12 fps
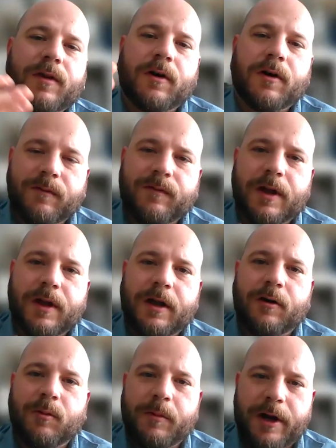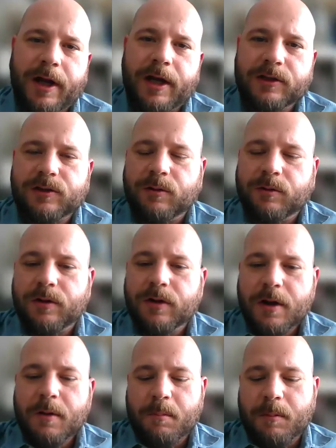of telecommunication
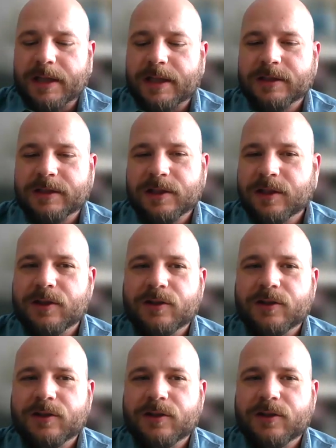matters.